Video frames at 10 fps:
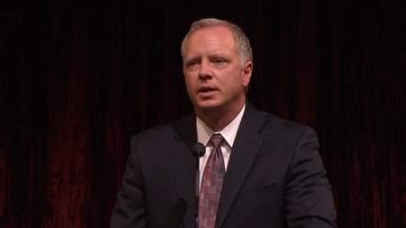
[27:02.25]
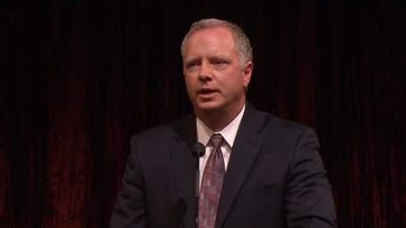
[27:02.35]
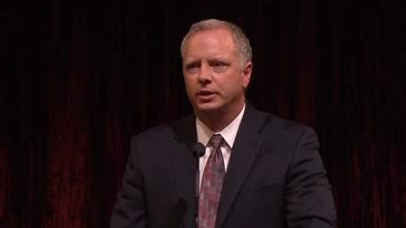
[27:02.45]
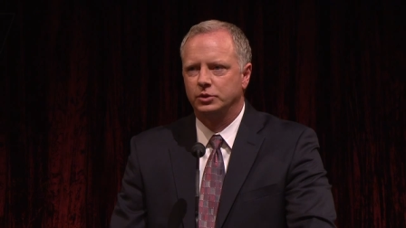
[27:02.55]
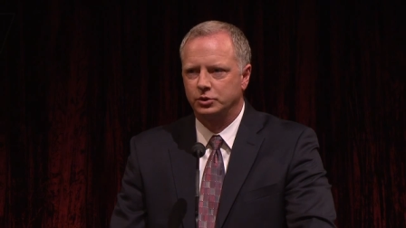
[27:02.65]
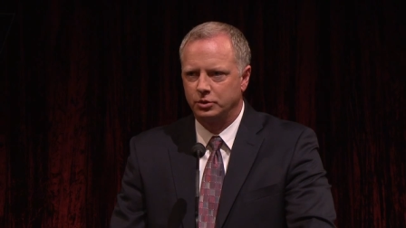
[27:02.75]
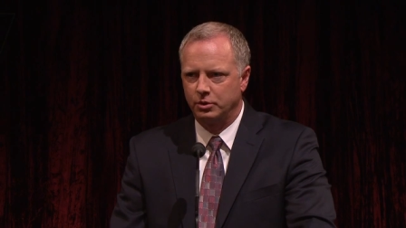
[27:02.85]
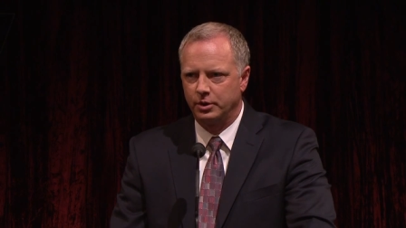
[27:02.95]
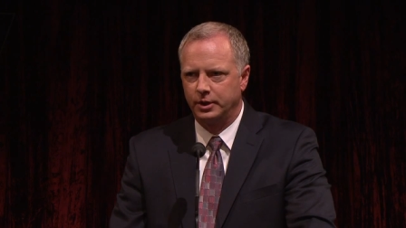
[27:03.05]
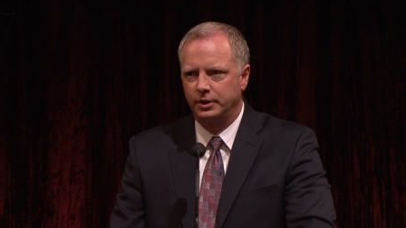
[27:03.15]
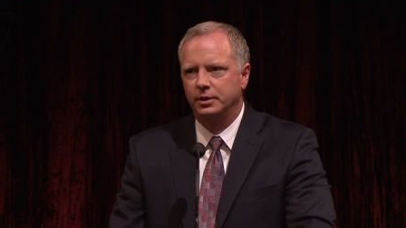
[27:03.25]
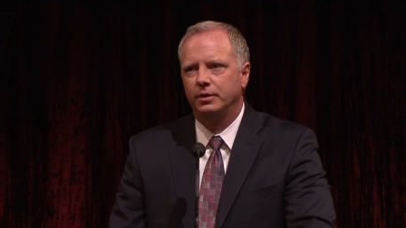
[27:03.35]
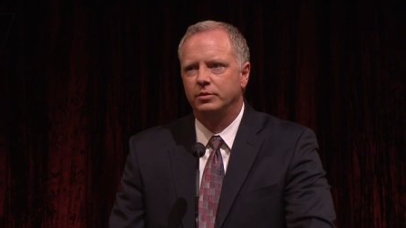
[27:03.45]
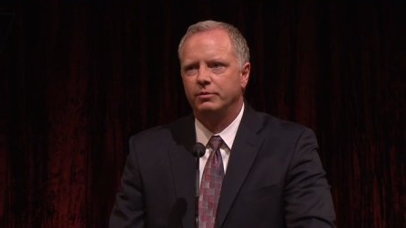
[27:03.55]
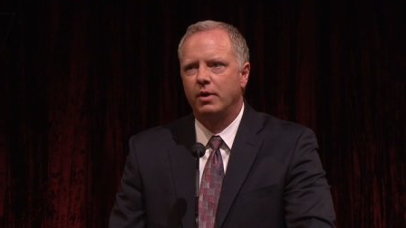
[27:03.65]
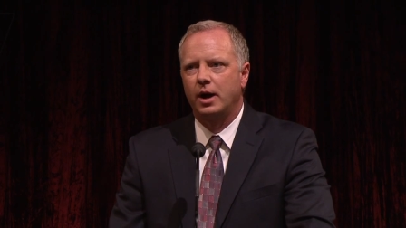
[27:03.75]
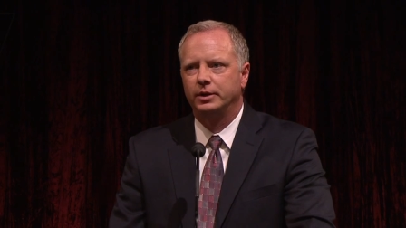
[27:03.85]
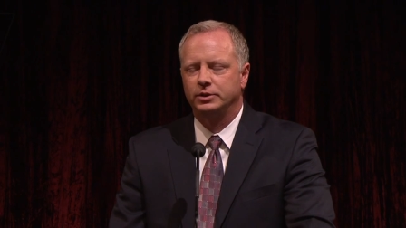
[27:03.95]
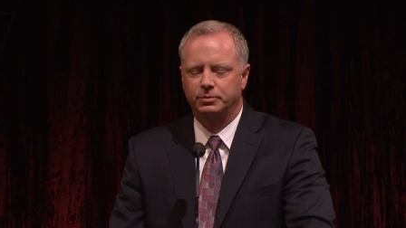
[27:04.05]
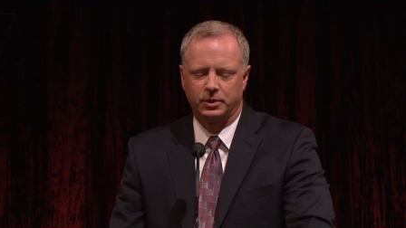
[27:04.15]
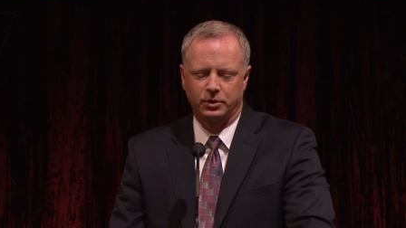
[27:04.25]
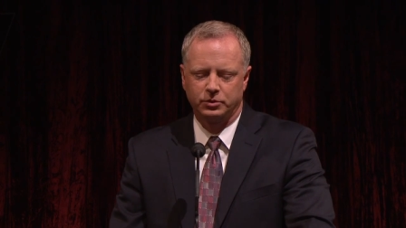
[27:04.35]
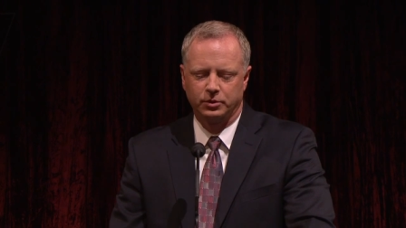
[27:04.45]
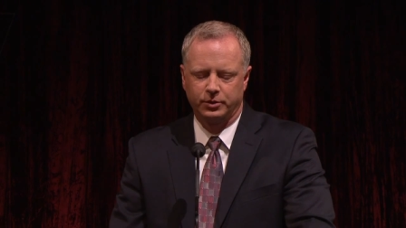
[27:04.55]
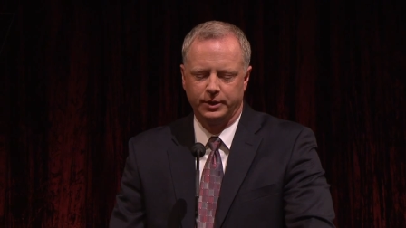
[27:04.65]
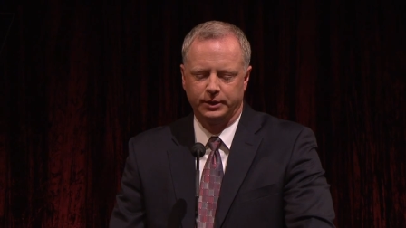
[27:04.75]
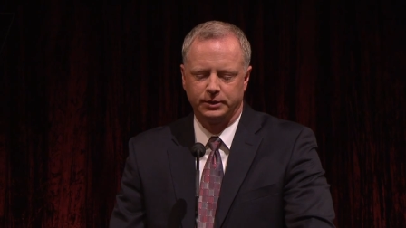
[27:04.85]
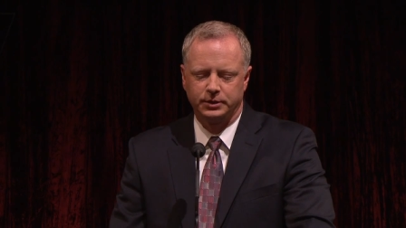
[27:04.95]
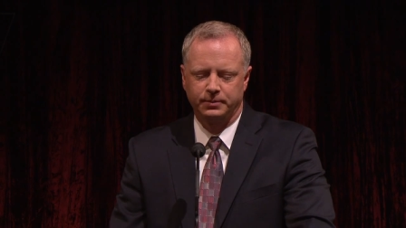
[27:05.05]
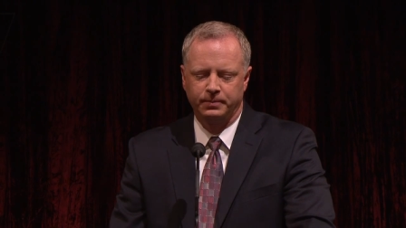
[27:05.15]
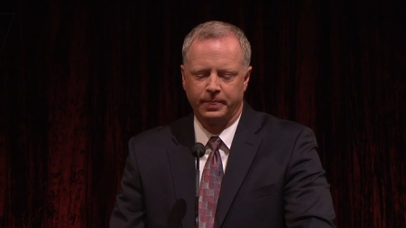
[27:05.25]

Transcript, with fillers: and surety of divine and spiritual things.